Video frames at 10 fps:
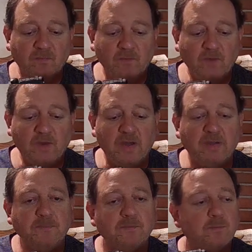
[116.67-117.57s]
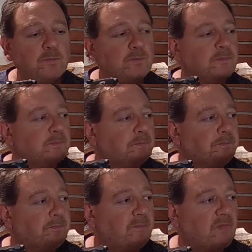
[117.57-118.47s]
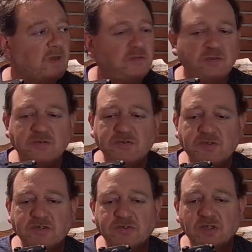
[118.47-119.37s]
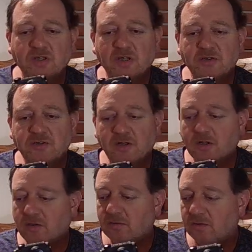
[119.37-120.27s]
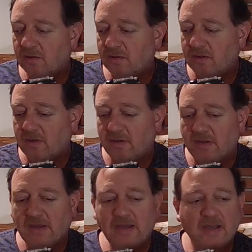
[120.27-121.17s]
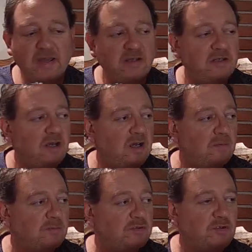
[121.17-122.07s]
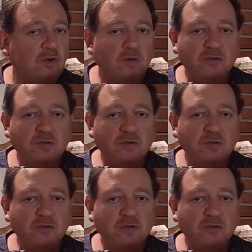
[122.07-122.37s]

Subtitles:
Okay, this is a 16-inch here, and so